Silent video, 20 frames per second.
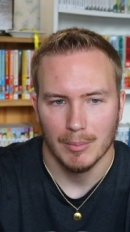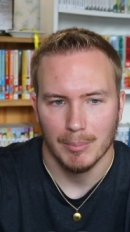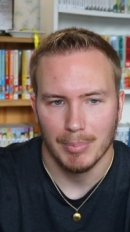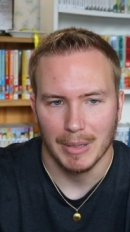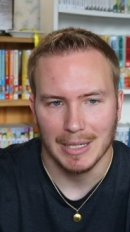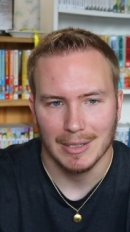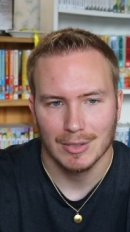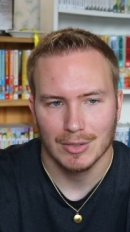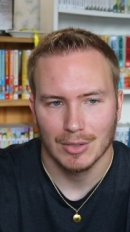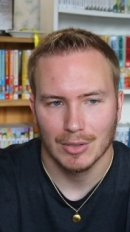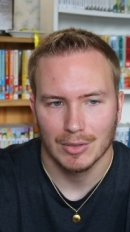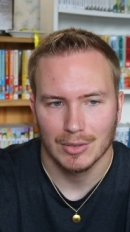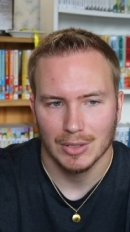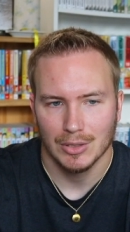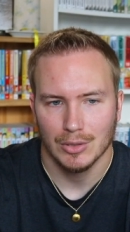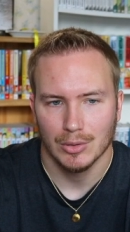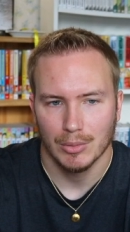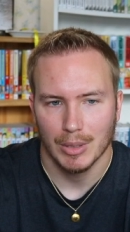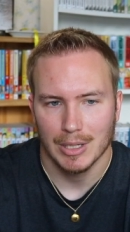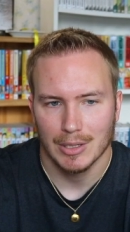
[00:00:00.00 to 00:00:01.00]
base their
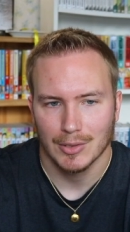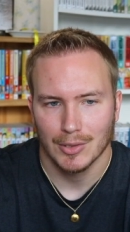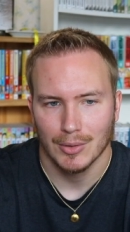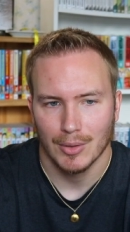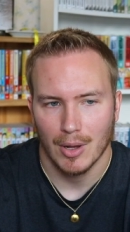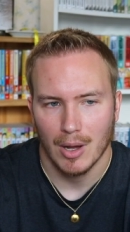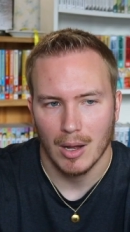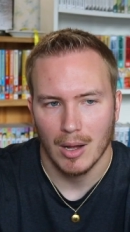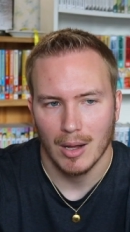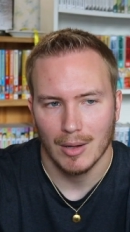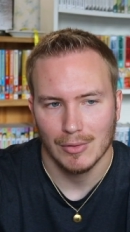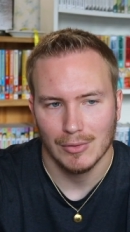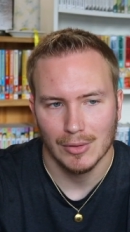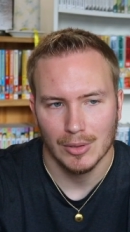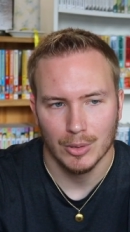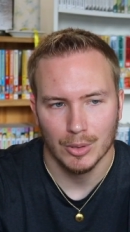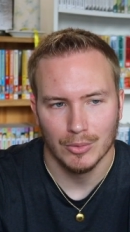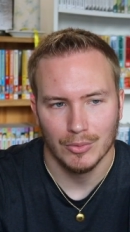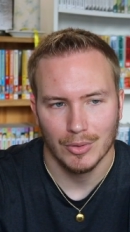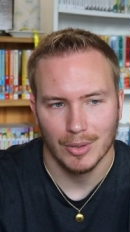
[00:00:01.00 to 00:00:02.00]
situation off
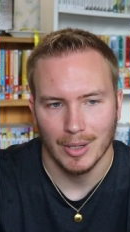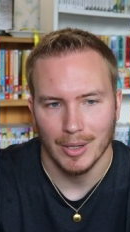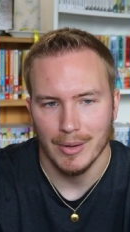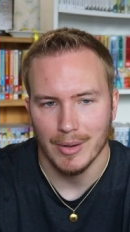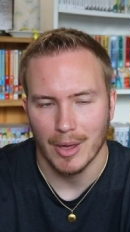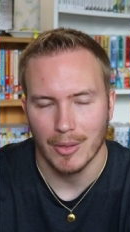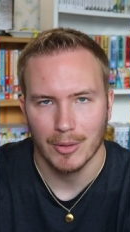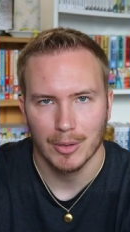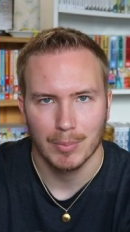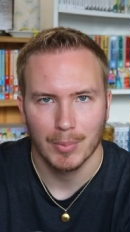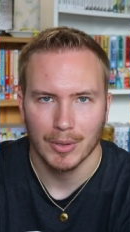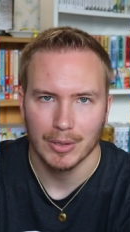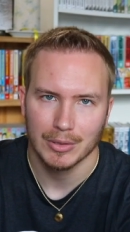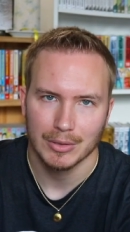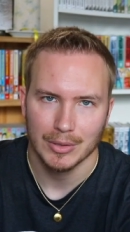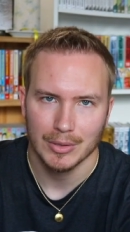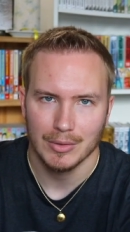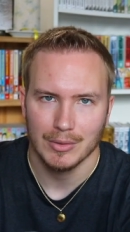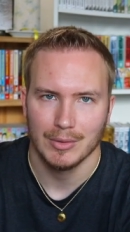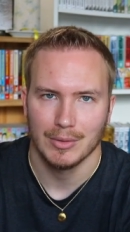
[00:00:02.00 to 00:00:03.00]
of another
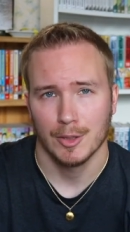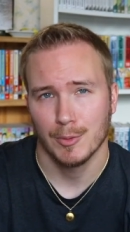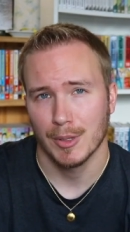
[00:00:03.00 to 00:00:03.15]
person's,